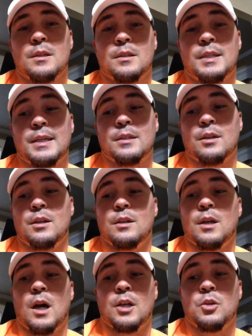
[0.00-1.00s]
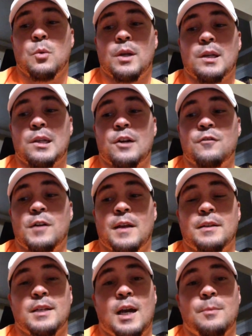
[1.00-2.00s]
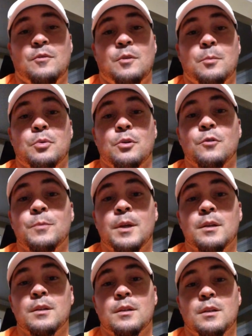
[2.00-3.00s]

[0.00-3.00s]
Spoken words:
Sixthly, you want to clarify the type of improvement.